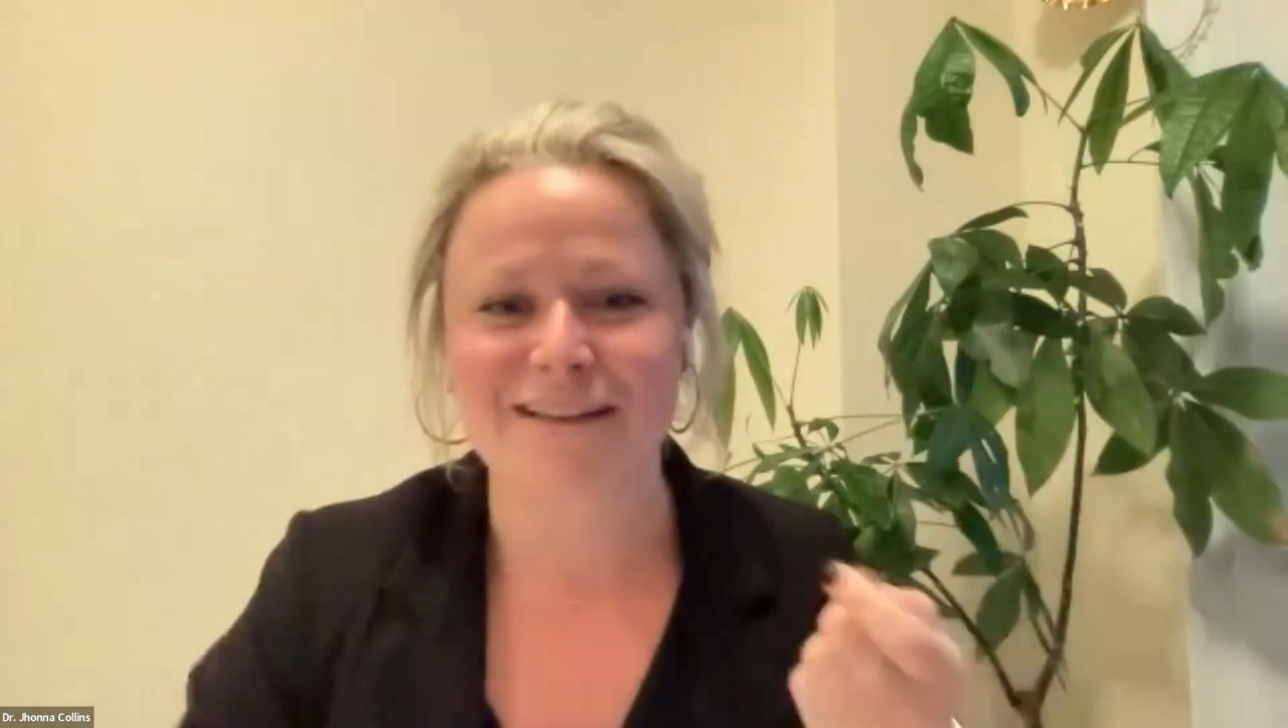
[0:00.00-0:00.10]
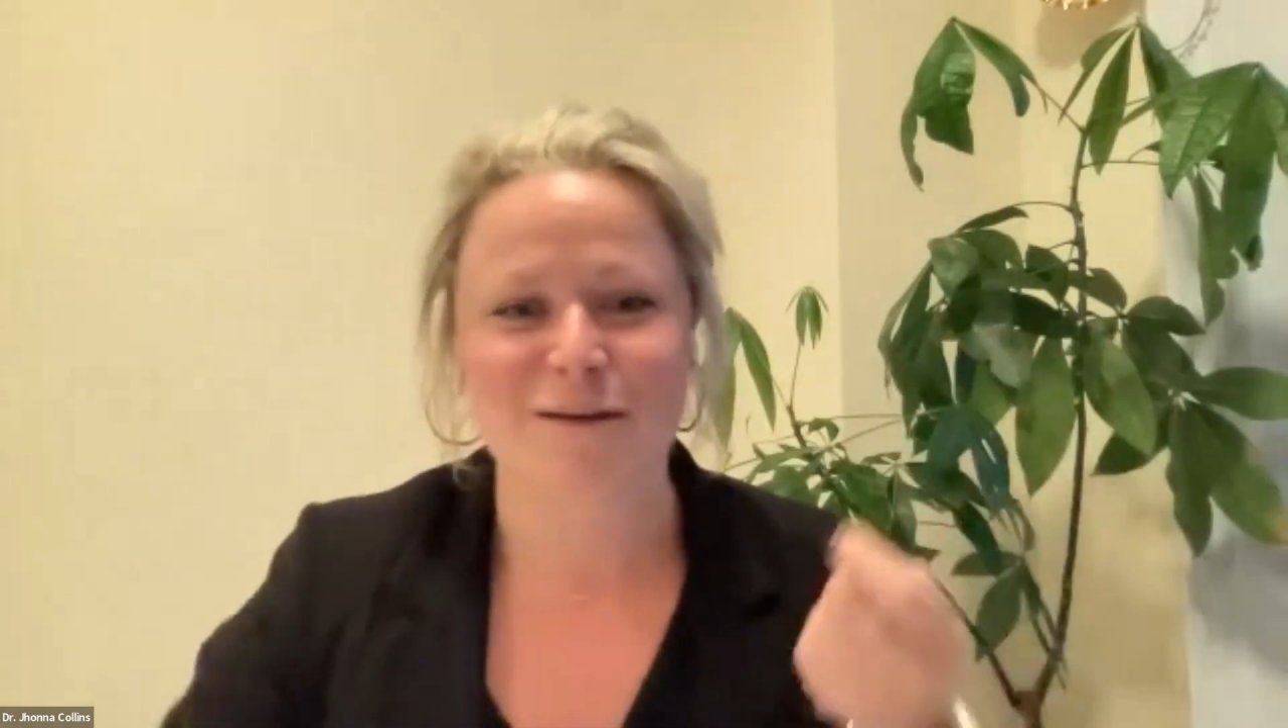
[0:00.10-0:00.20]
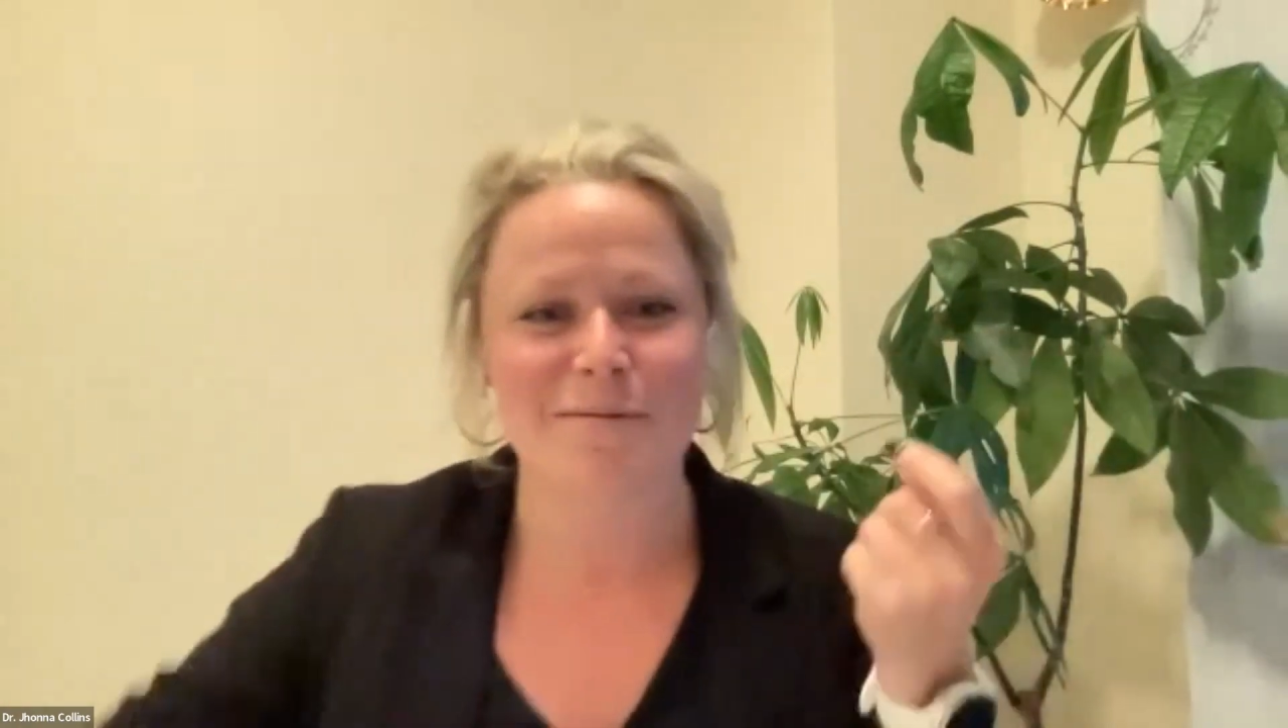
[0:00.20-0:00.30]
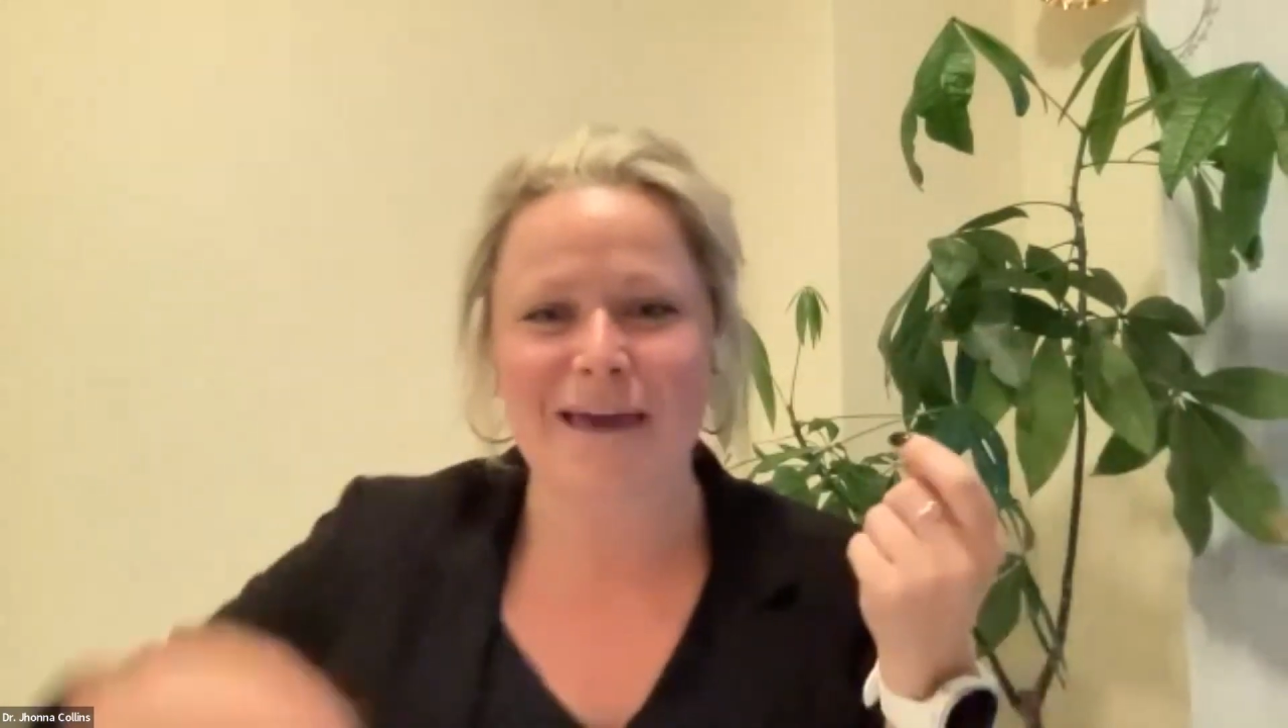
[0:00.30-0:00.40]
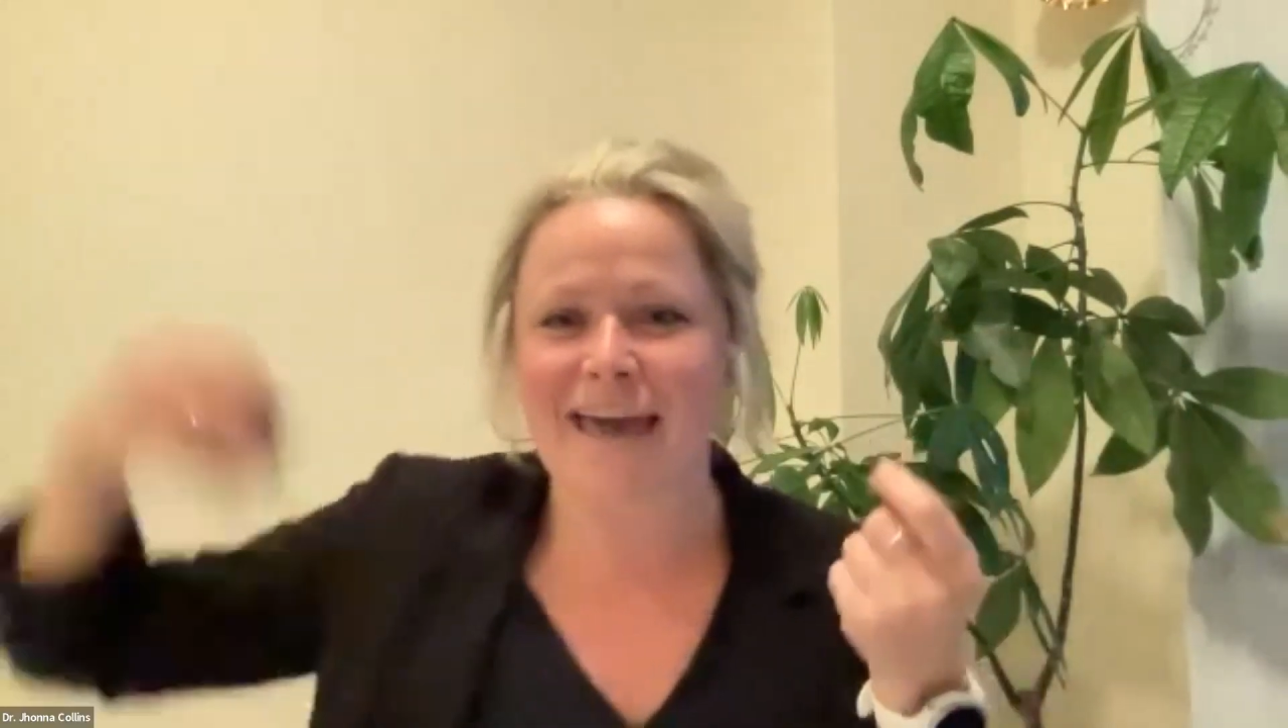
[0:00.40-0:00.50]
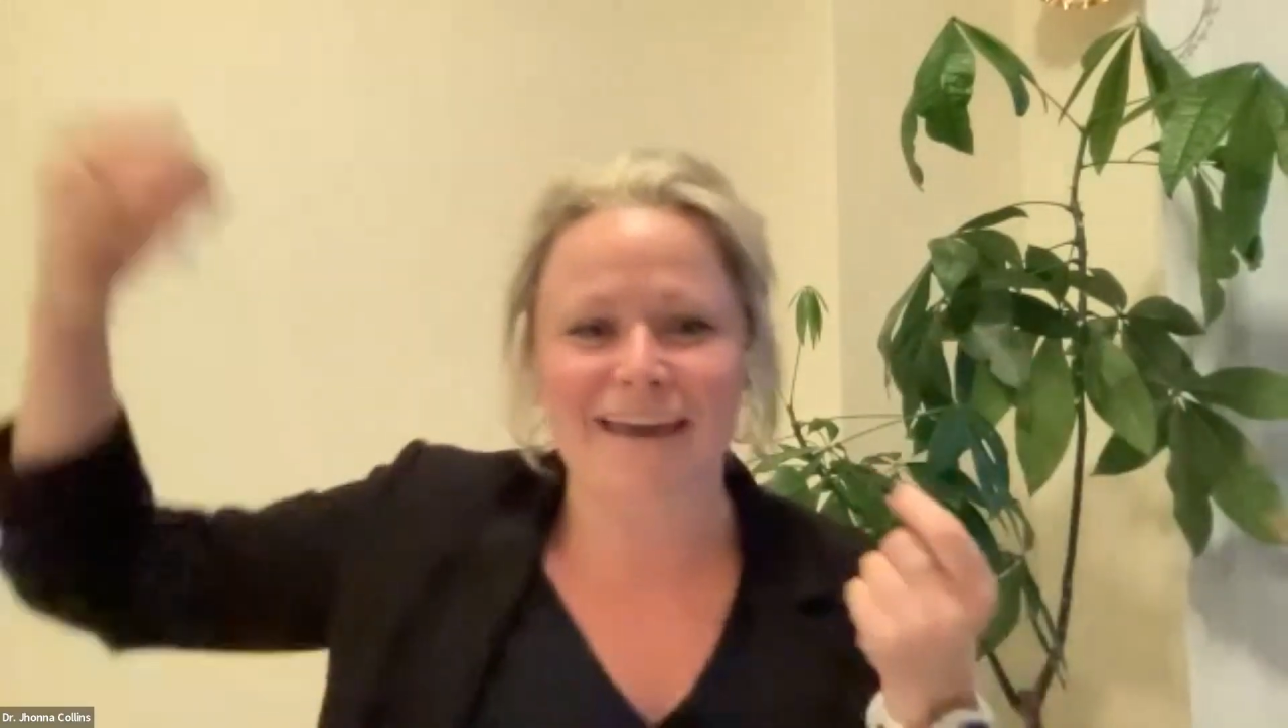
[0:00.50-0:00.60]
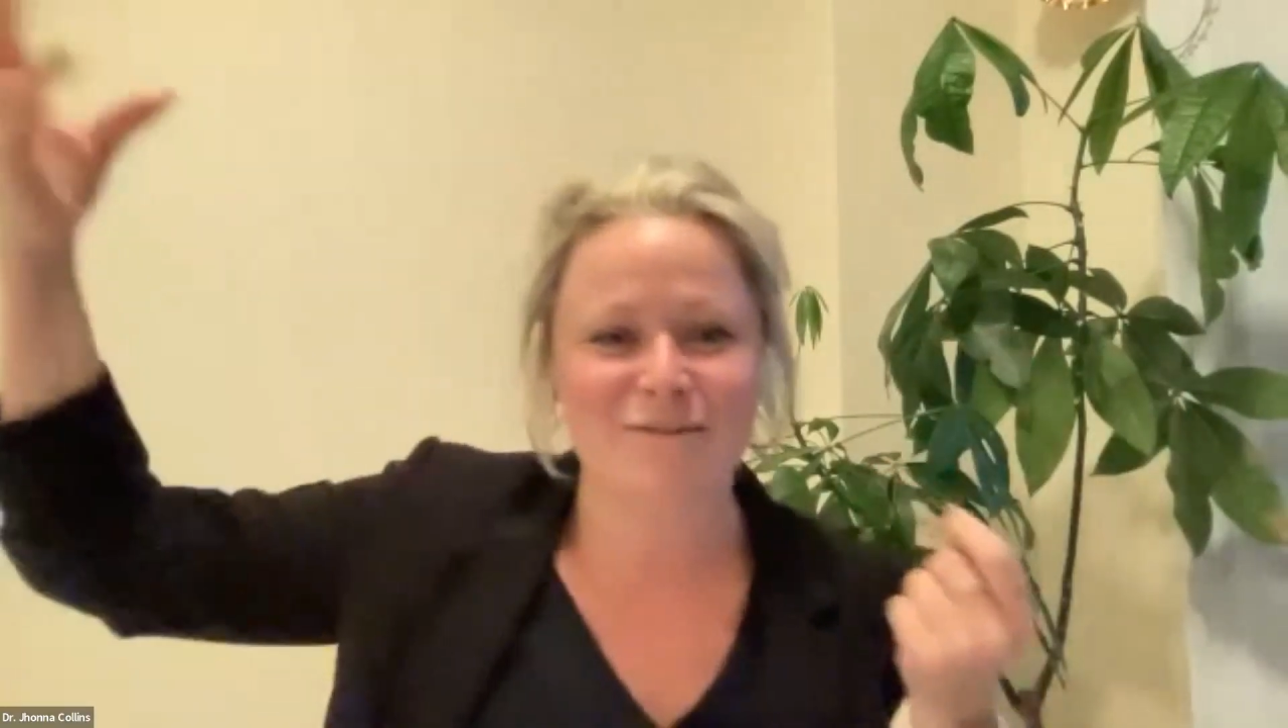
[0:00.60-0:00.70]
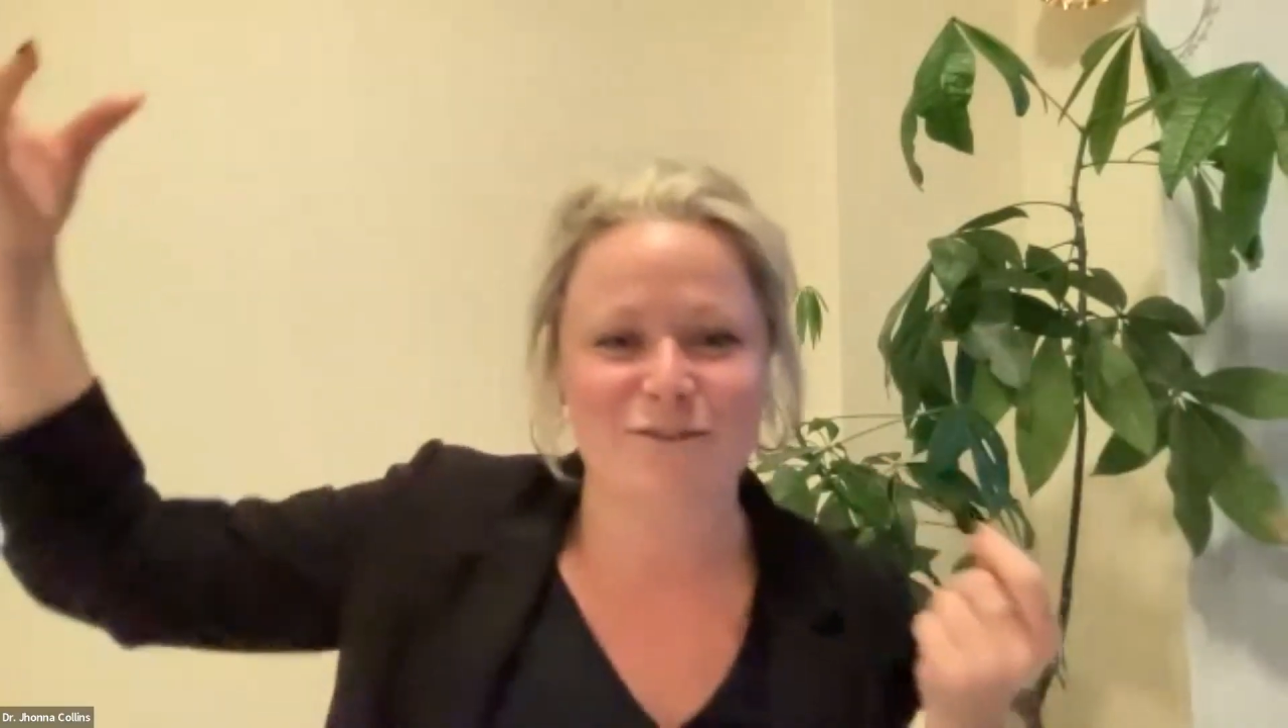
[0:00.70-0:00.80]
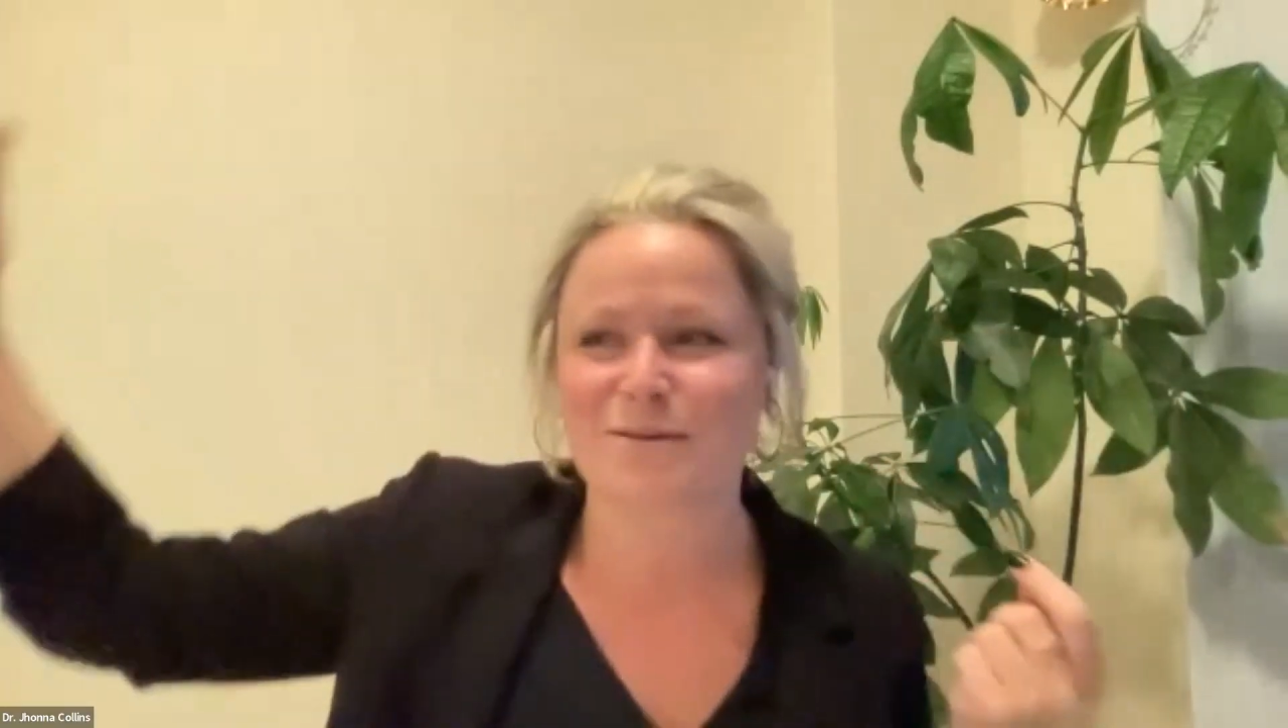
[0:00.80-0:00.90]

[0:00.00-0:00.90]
They might be hanging from